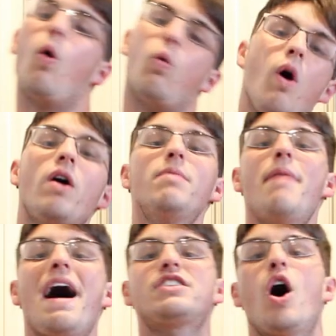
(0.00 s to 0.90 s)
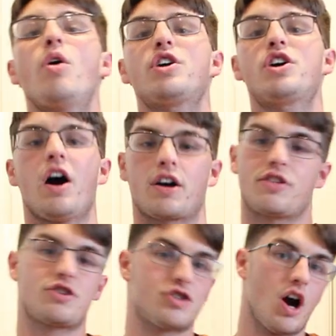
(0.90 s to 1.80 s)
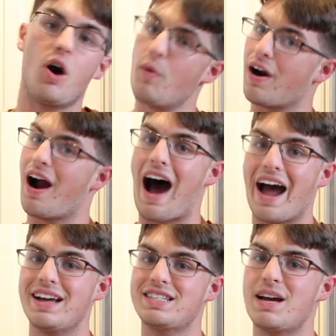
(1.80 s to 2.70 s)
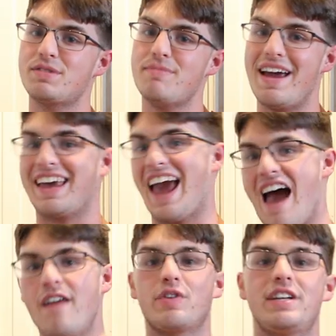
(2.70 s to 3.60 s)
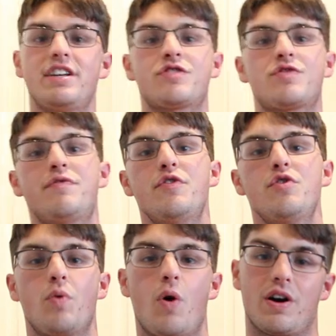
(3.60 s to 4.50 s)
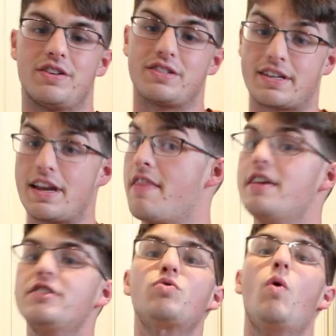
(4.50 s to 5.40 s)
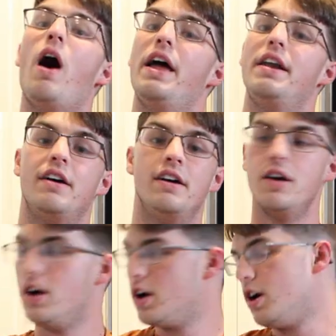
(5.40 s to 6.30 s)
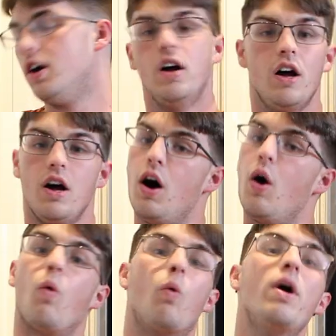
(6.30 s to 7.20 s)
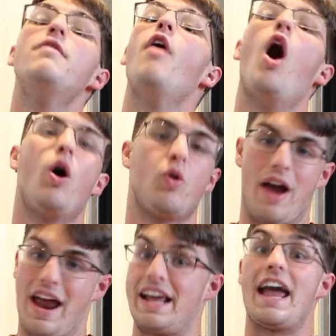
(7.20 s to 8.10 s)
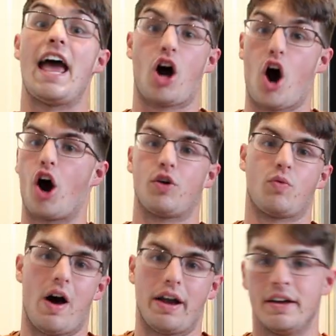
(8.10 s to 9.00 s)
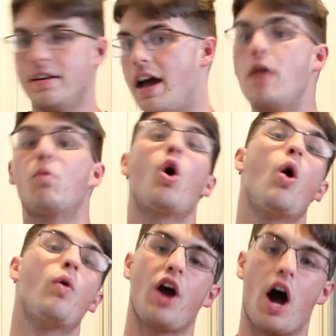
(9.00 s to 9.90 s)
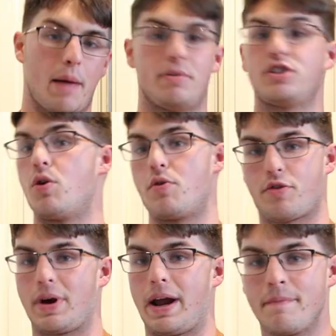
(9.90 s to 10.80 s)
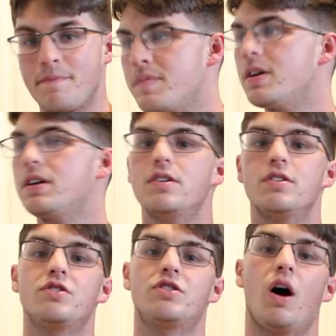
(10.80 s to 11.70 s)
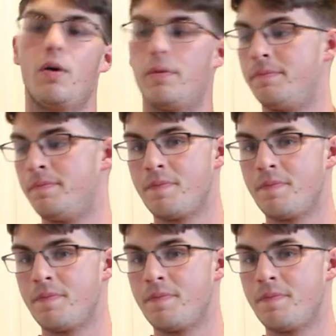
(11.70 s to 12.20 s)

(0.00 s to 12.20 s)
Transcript: Welcome back to Otacook, the show where I attempt to make every dish from Food Wars. And this one, we've already hit a hard one, and we're only on episode 3. So,